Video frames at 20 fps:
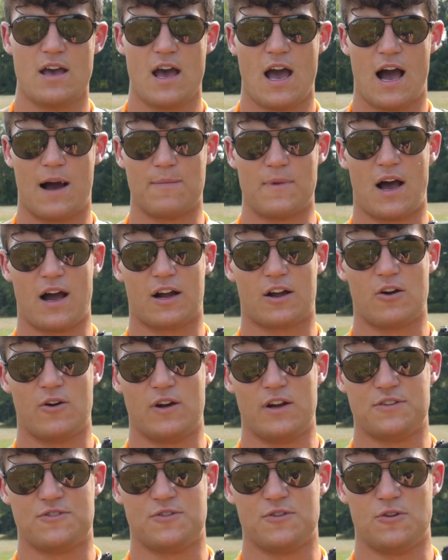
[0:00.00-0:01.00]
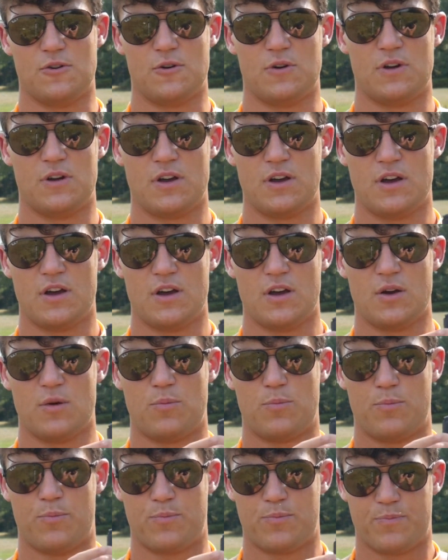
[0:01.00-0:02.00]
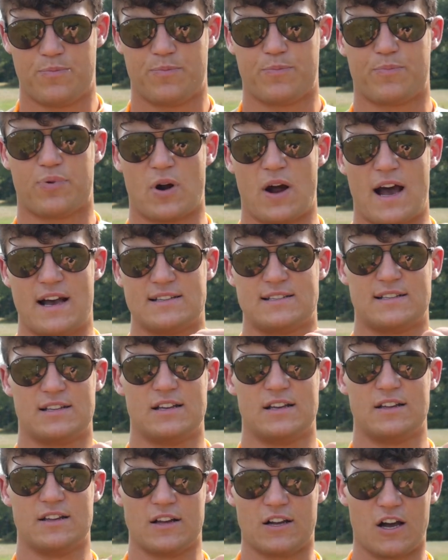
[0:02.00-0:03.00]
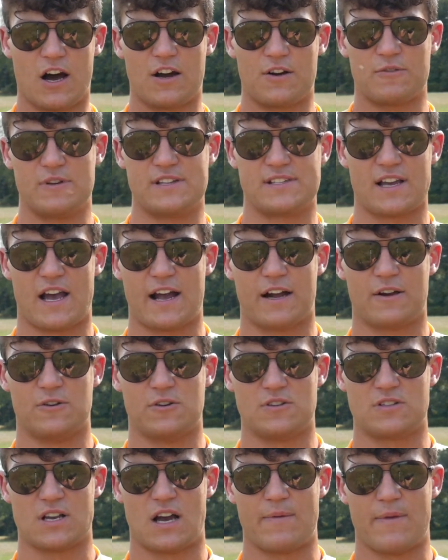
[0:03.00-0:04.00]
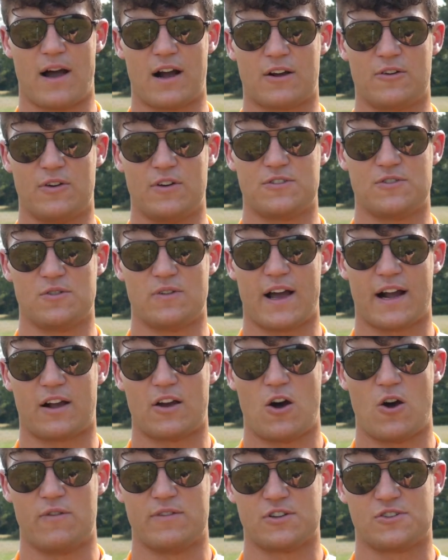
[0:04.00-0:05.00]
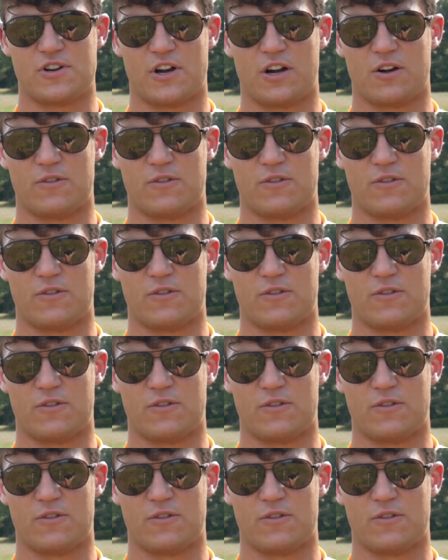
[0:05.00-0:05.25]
I'm not going to press, the gun recycles, I'm not going to let go of the trigger